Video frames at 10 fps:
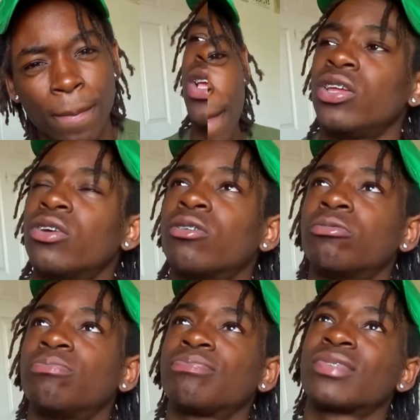You know,
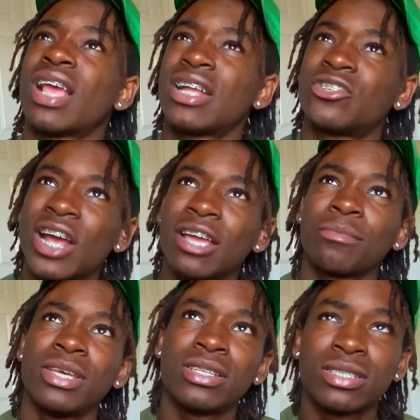at track
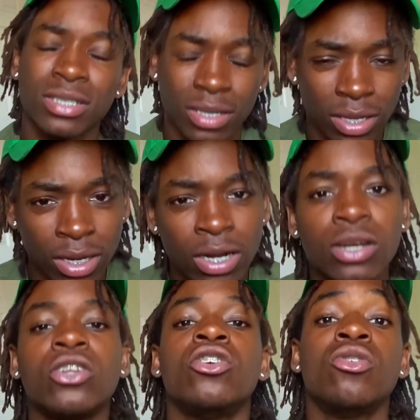meets,
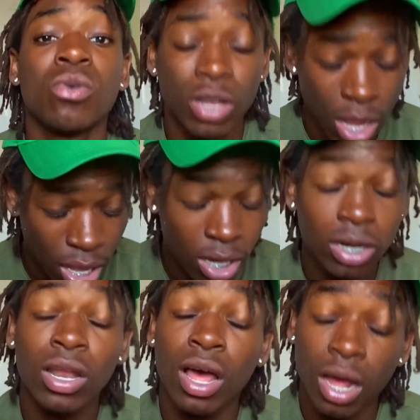you do a lot of